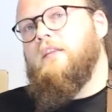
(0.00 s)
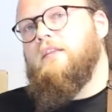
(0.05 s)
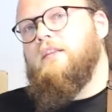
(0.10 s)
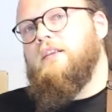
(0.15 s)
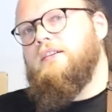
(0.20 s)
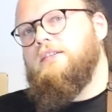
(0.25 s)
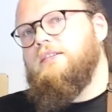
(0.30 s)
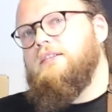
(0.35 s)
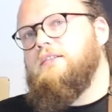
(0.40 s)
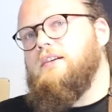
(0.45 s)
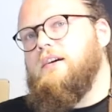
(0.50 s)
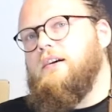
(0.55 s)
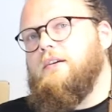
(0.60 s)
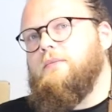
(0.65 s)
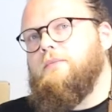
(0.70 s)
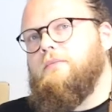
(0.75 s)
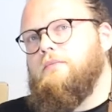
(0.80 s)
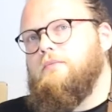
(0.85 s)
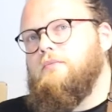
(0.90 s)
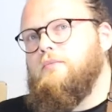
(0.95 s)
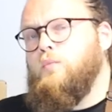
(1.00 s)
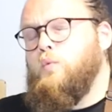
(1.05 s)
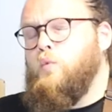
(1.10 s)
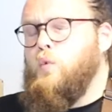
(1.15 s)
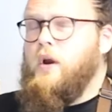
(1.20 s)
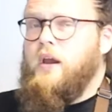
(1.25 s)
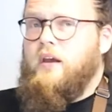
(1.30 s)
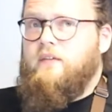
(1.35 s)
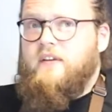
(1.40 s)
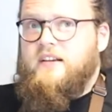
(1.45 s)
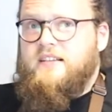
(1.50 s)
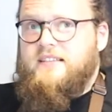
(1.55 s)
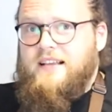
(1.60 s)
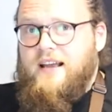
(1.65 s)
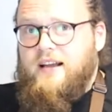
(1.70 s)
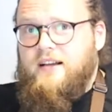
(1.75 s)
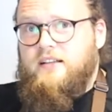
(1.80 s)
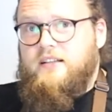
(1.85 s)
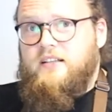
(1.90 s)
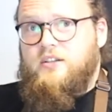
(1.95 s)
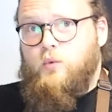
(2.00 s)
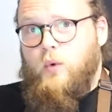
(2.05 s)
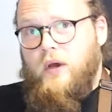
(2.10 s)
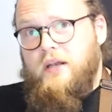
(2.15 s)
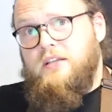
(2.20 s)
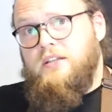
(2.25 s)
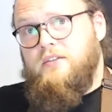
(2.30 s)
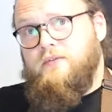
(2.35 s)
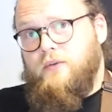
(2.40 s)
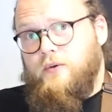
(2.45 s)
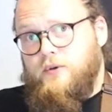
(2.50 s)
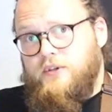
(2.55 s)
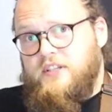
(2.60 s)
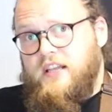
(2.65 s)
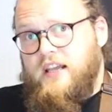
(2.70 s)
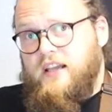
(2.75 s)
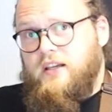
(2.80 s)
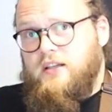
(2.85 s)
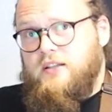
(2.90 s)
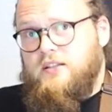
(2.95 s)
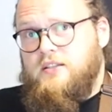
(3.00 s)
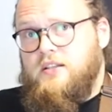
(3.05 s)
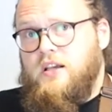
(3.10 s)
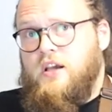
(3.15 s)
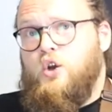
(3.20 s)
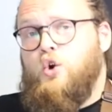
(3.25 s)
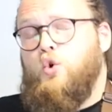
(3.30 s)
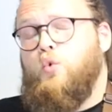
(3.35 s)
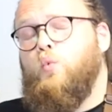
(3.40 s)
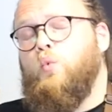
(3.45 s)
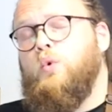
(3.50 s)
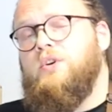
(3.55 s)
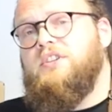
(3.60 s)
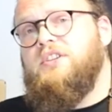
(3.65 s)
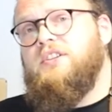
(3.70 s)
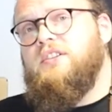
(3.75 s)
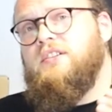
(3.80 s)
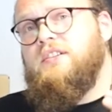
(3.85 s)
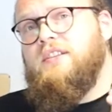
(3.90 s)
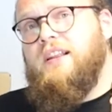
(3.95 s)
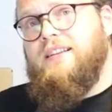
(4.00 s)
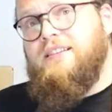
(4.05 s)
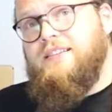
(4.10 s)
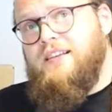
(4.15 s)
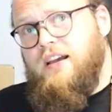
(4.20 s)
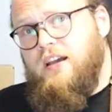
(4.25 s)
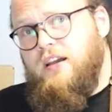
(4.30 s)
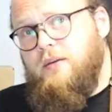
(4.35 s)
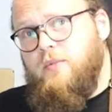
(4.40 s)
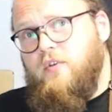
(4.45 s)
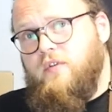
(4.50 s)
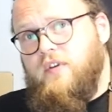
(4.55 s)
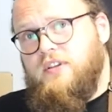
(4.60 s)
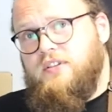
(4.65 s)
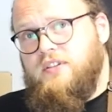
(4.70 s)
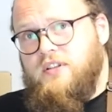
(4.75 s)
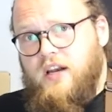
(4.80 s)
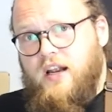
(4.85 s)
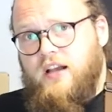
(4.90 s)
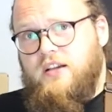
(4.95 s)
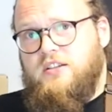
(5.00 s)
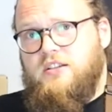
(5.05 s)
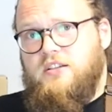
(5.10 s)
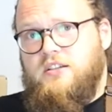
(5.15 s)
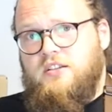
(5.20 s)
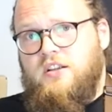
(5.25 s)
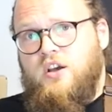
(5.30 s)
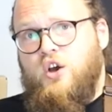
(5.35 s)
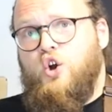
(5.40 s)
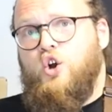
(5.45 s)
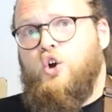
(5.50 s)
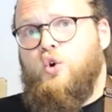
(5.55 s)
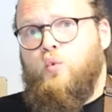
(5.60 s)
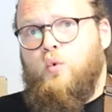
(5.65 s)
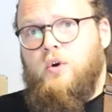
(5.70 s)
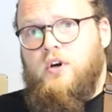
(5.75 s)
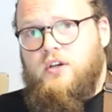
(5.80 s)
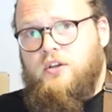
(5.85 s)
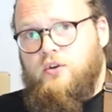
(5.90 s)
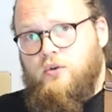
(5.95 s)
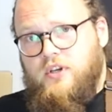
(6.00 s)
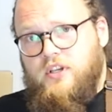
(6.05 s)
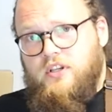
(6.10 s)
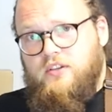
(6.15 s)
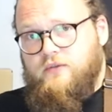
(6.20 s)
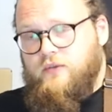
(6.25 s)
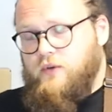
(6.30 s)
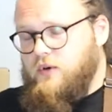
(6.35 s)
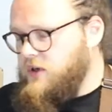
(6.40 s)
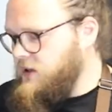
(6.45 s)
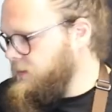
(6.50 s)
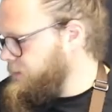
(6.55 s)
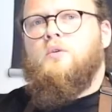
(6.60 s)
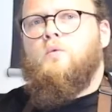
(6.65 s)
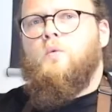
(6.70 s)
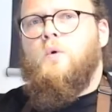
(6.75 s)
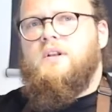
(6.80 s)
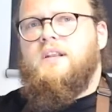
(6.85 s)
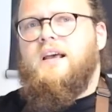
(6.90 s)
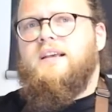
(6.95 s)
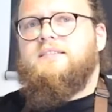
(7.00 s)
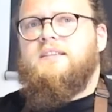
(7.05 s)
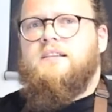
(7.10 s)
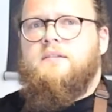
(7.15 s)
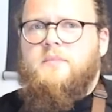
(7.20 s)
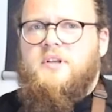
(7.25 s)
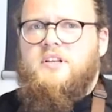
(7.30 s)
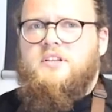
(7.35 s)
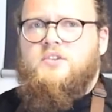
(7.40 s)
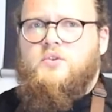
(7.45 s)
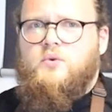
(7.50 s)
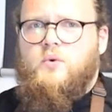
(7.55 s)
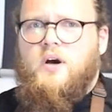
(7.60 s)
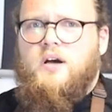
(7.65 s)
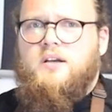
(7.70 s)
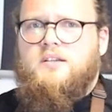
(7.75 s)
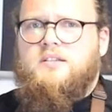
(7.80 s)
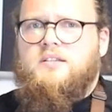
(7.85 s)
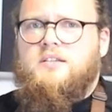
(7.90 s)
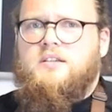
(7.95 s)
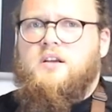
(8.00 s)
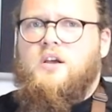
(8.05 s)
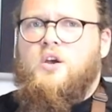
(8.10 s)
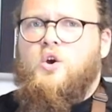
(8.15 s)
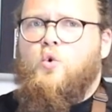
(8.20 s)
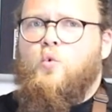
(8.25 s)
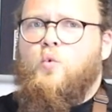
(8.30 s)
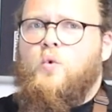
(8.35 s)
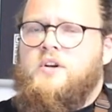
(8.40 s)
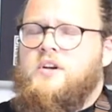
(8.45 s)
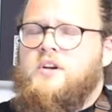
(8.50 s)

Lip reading: And this time we have exactly 24 seconds, which is the time of extraction we're looking for. What does it mean to us? We